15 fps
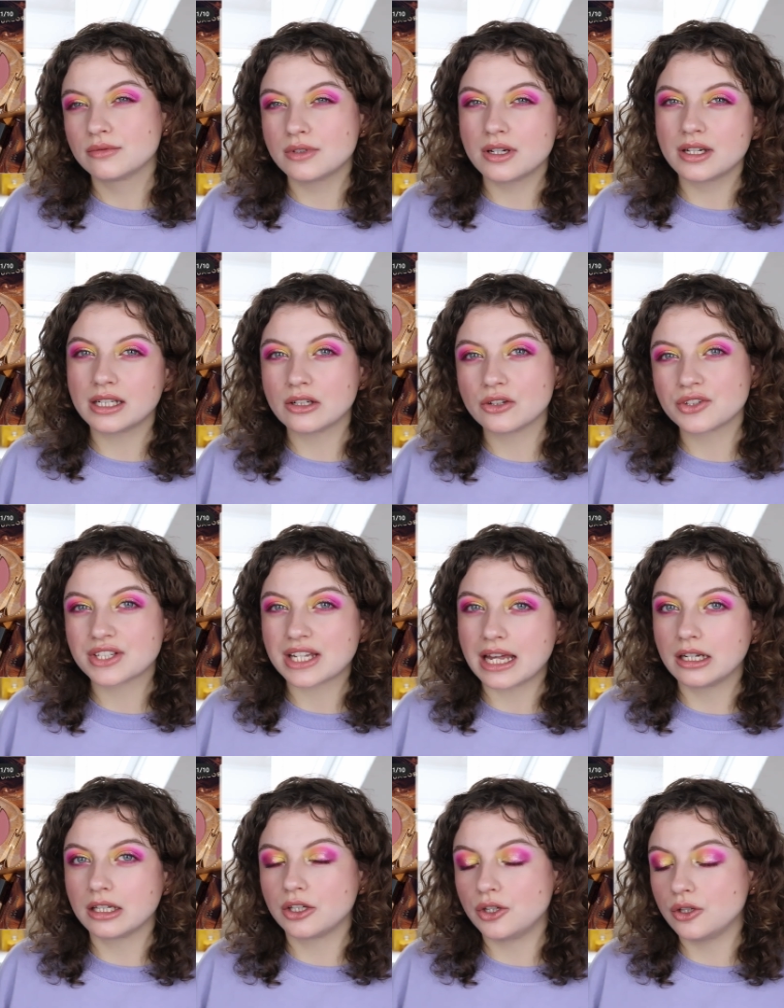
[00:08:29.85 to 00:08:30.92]
oh, it looks
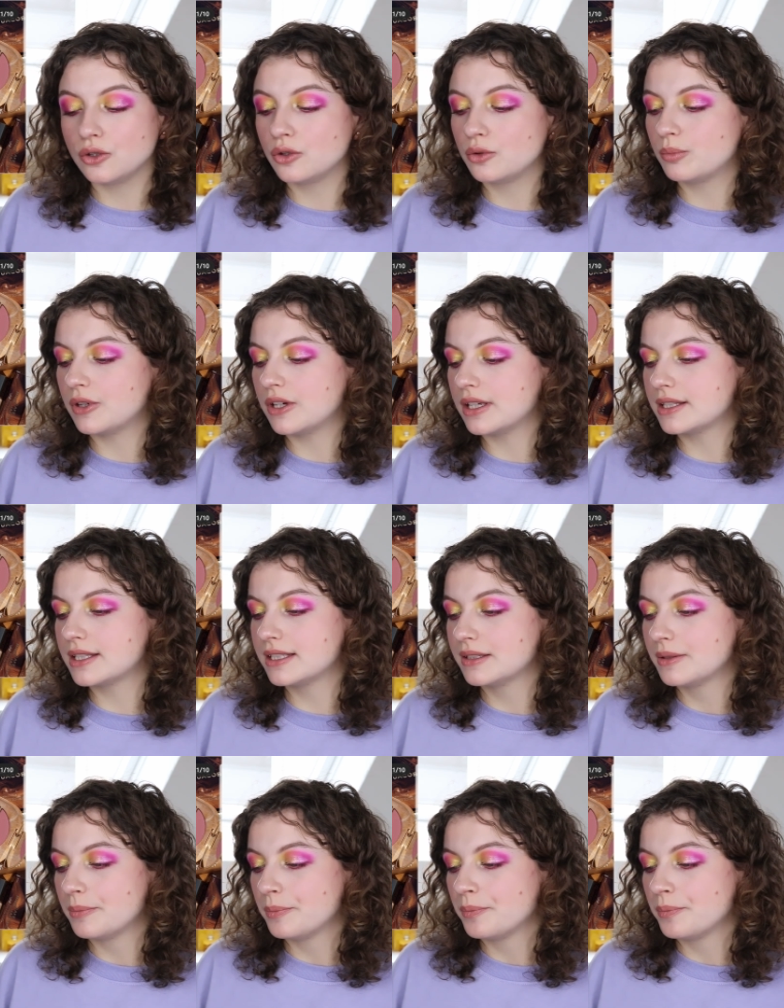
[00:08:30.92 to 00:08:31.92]
kind of cute, but